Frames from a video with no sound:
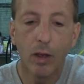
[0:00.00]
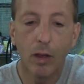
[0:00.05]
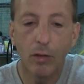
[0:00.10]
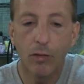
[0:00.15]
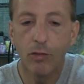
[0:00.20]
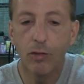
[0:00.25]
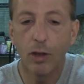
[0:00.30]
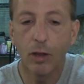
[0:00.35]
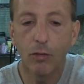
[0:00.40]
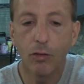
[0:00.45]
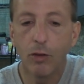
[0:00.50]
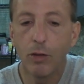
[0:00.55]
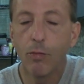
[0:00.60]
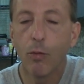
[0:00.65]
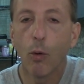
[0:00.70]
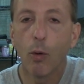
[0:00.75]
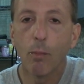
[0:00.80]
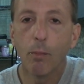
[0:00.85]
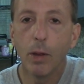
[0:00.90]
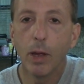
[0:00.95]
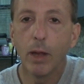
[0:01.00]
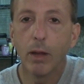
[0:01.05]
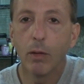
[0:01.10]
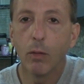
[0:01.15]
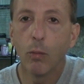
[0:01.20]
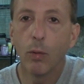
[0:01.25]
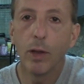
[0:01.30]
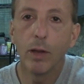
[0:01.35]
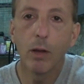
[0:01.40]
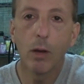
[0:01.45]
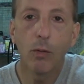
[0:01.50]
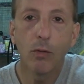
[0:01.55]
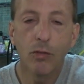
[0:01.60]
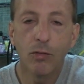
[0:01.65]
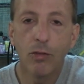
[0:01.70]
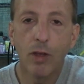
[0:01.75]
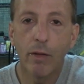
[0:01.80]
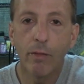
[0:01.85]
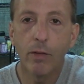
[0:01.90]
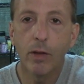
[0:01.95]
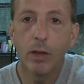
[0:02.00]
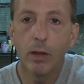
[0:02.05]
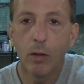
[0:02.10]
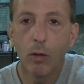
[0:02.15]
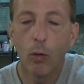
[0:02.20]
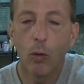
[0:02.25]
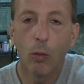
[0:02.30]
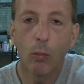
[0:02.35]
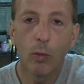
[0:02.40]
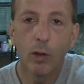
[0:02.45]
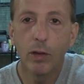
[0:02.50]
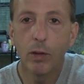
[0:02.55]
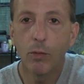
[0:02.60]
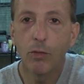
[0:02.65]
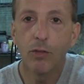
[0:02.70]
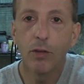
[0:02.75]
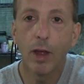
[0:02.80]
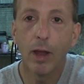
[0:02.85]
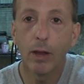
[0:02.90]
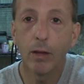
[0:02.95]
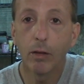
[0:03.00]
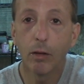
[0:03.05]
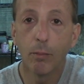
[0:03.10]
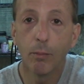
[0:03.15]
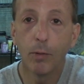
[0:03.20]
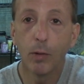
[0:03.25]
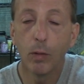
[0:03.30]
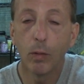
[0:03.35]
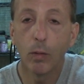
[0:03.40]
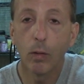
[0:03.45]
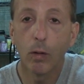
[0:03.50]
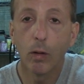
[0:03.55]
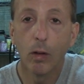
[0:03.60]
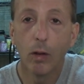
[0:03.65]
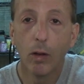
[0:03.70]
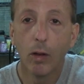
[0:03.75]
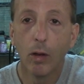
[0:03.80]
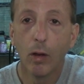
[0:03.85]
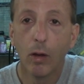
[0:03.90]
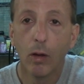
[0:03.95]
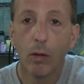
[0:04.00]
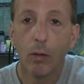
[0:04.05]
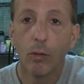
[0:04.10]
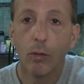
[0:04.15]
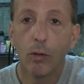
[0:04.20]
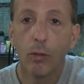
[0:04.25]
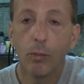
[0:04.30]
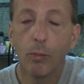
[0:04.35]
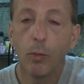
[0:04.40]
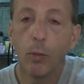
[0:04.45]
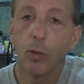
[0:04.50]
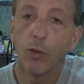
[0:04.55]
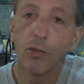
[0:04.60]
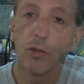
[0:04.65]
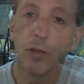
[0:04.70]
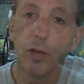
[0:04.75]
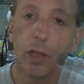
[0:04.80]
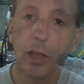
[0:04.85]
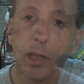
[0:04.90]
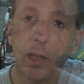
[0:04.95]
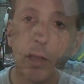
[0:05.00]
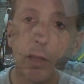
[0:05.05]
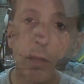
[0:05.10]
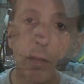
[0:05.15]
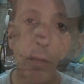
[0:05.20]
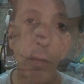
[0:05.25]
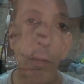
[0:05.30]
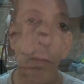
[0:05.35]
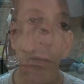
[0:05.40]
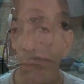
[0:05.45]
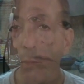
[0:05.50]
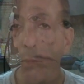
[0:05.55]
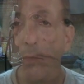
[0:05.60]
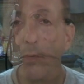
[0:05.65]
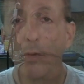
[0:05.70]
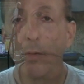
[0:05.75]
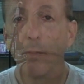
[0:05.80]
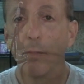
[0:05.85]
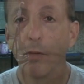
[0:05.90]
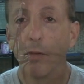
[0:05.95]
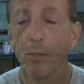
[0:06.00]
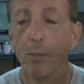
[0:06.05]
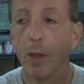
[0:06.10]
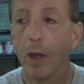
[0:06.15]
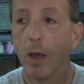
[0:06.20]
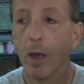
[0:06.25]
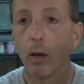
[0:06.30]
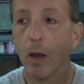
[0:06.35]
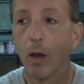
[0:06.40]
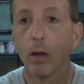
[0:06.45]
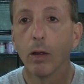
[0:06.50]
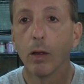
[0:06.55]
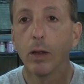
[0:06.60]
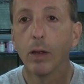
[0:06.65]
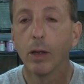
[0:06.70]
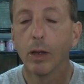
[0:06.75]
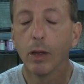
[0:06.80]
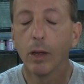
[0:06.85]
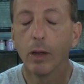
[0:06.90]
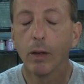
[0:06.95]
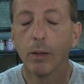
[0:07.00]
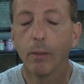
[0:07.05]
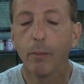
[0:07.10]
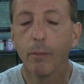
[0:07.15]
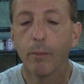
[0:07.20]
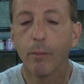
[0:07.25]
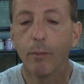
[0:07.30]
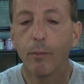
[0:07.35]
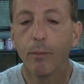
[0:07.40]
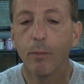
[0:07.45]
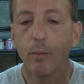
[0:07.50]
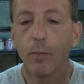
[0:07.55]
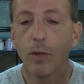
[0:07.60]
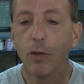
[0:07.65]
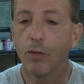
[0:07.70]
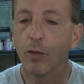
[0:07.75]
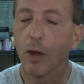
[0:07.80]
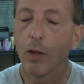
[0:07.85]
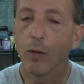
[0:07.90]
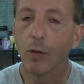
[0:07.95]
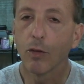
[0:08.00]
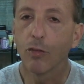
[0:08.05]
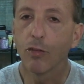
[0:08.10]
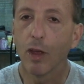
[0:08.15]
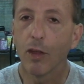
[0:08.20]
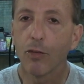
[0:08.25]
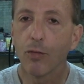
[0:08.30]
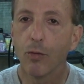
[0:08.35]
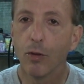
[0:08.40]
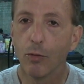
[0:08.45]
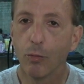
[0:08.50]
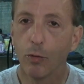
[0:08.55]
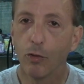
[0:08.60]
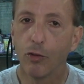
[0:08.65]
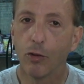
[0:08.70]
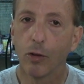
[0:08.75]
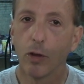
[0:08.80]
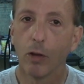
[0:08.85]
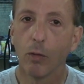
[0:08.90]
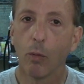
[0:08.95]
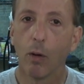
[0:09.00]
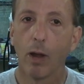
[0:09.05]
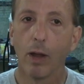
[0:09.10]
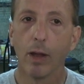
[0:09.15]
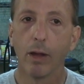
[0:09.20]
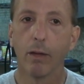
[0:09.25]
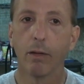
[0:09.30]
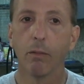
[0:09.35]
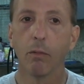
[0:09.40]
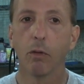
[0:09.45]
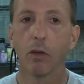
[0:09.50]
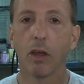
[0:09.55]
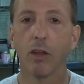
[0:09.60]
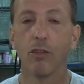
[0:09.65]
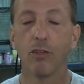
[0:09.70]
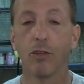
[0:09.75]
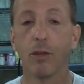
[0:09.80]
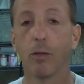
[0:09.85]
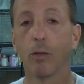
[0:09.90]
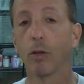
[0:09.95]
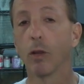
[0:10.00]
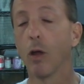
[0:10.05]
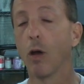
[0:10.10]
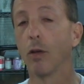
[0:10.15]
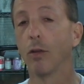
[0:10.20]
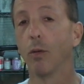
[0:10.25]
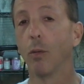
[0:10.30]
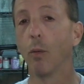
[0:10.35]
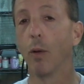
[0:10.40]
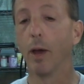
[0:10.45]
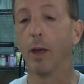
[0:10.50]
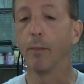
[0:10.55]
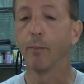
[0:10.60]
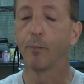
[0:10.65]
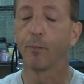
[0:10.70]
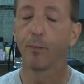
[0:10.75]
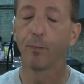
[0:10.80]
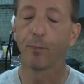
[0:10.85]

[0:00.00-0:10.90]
a 64-bit Windows 7 or Windows 10 computer will be what you need. So from there, there's other accessories which you're going to want to consider along the way.